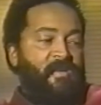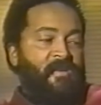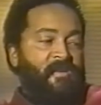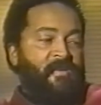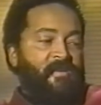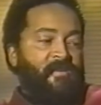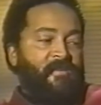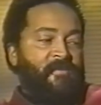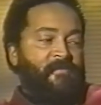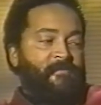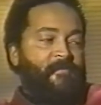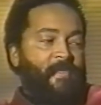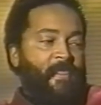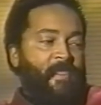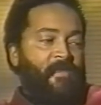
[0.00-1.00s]
uh,
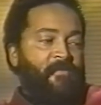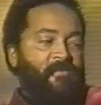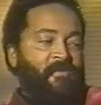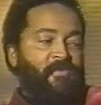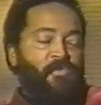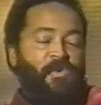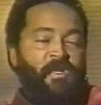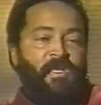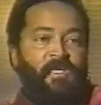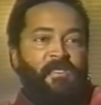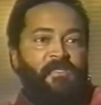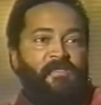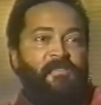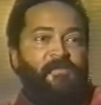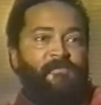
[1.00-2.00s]
for 20
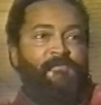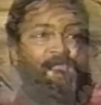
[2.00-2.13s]
years.